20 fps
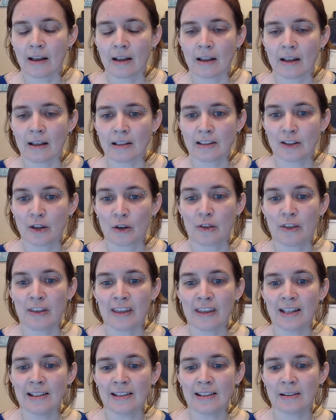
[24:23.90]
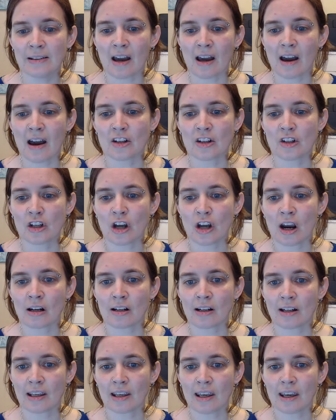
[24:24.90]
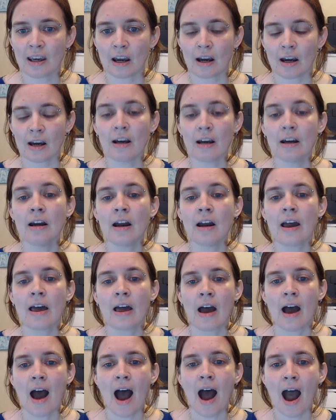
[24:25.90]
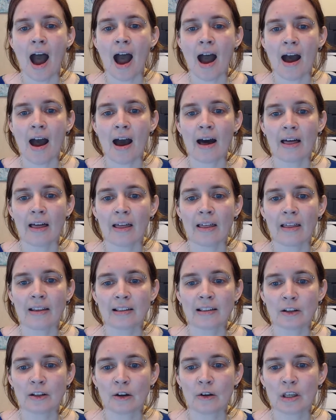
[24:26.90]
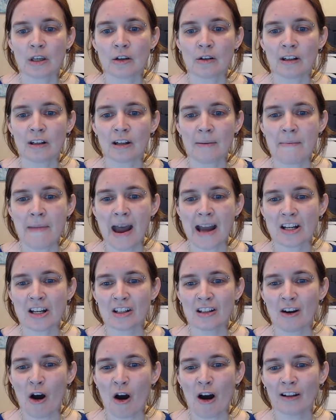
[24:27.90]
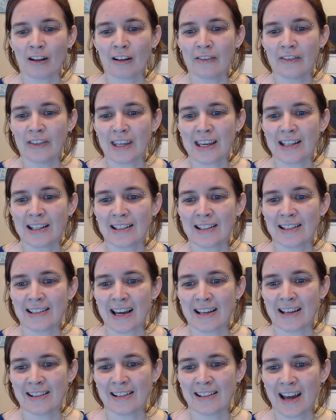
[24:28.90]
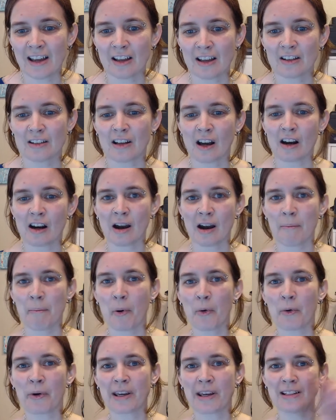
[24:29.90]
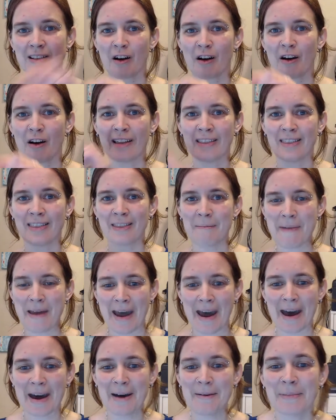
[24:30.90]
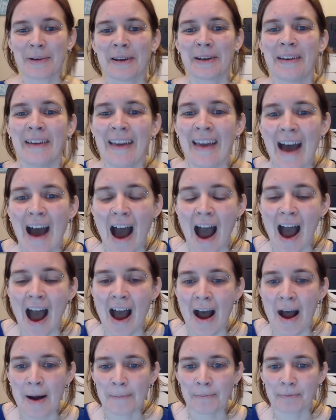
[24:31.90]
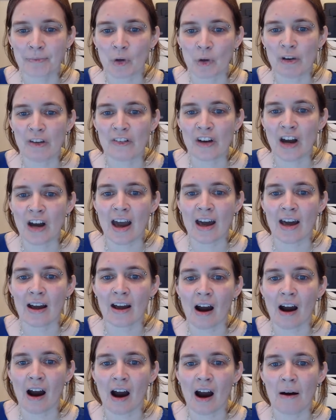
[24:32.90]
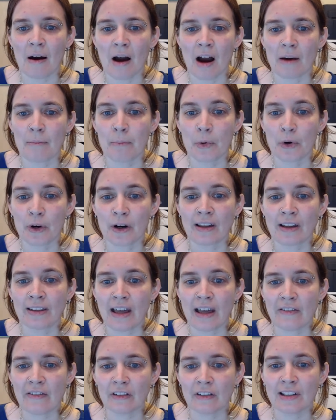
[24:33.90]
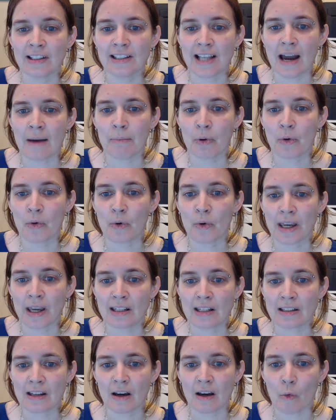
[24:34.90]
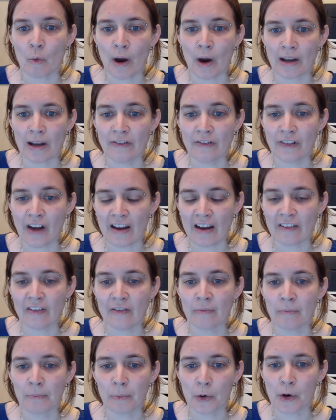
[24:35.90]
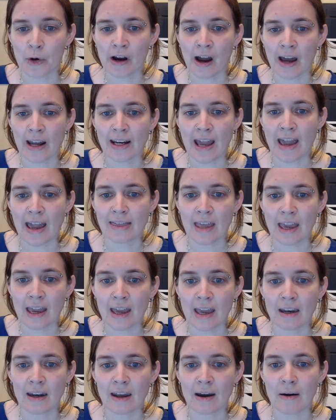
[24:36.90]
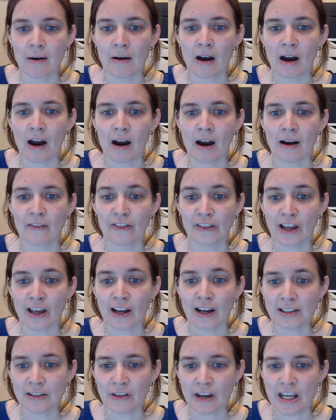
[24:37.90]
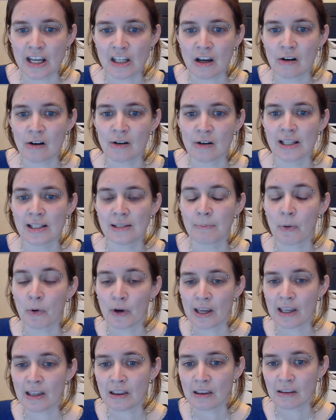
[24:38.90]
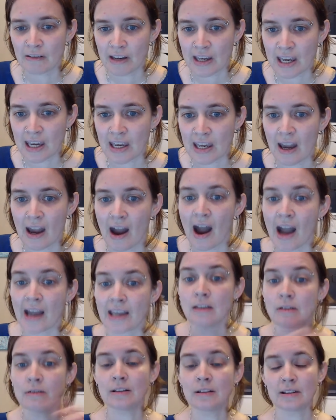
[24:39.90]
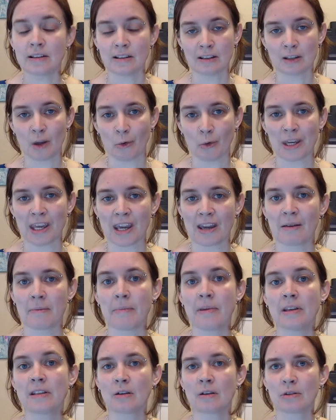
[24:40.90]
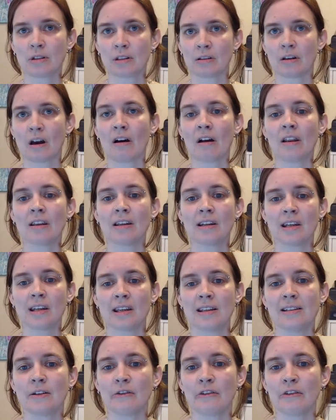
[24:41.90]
so this chart here, so you could imagine all of these test tiles are a point on the map. We've got our boron level is at 0.15 boron, and then our flux ratio is 0.3. I used sodium. So Stull, in his